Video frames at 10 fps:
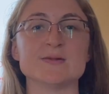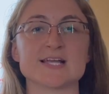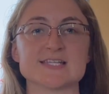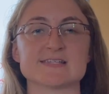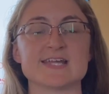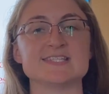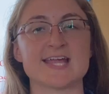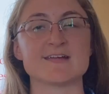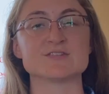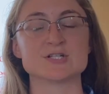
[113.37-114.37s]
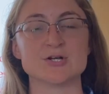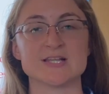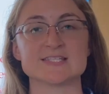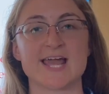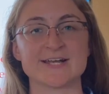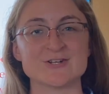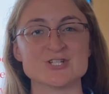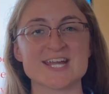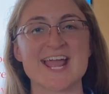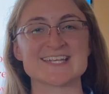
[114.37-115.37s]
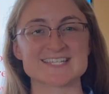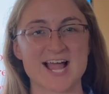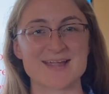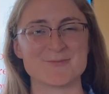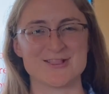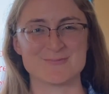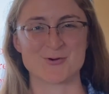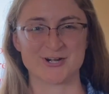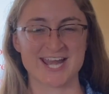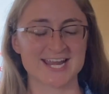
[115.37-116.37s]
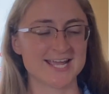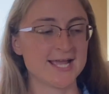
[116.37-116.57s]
because they save students energy and time in the morning.